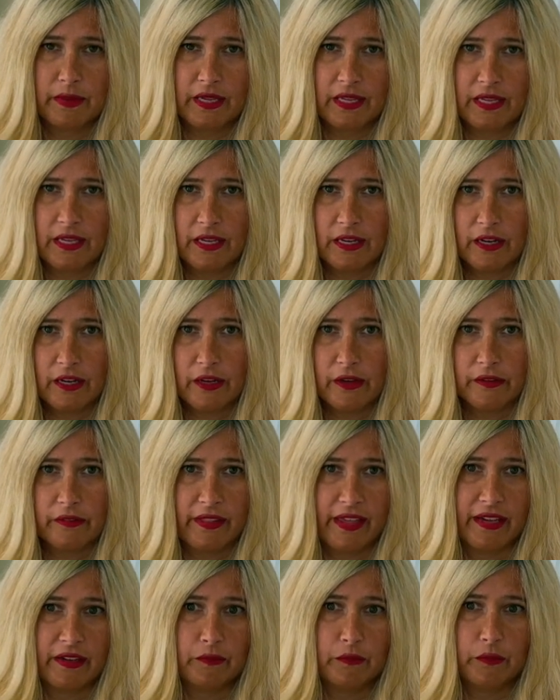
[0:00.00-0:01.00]
be here
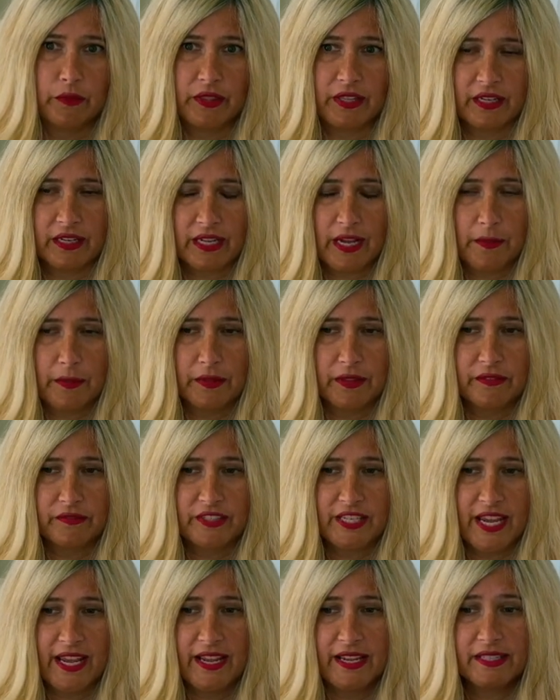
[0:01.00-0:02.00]
like within a couple
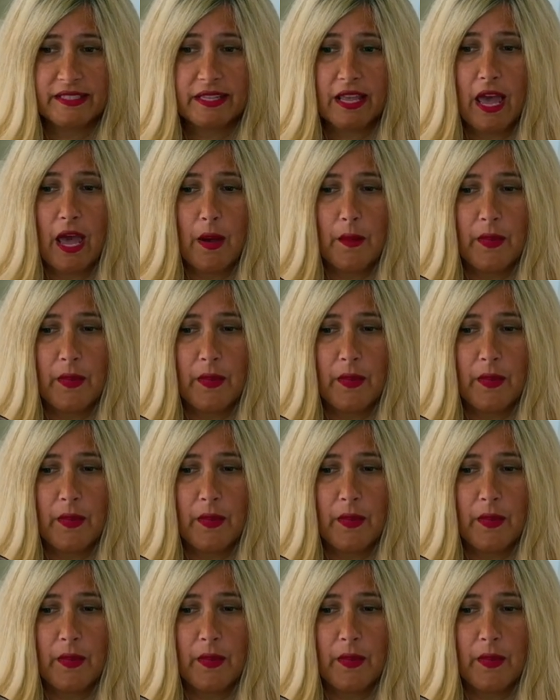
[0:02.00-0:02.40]
of days,